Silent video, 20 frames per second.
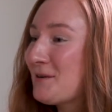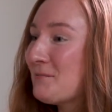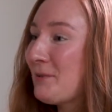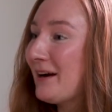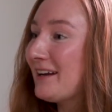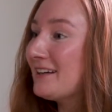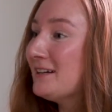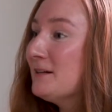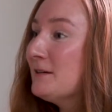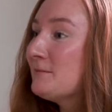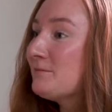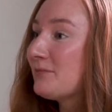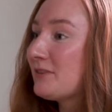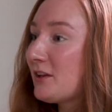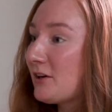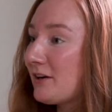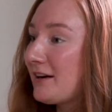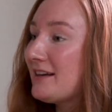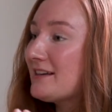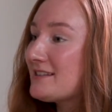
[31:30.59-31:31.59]
But
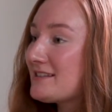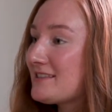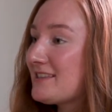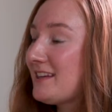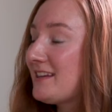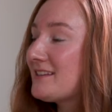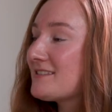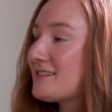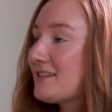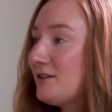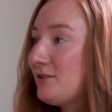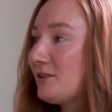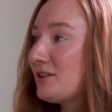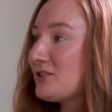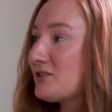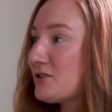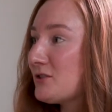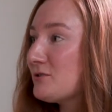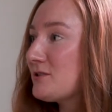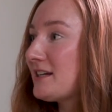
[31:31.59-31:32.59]
there is things that you can
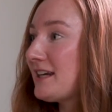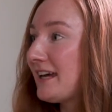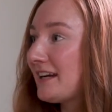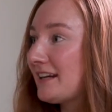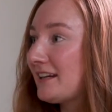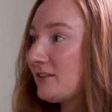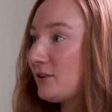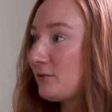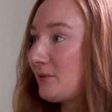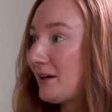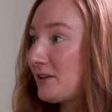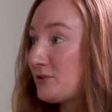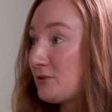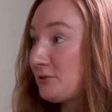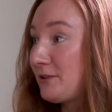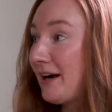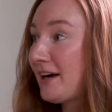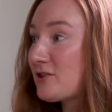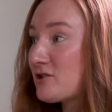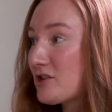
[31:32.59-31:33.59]
do to get it in the right
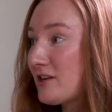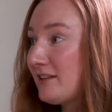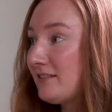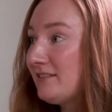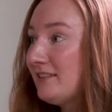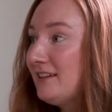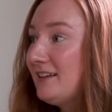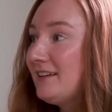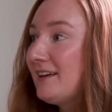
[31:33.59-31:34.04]
direction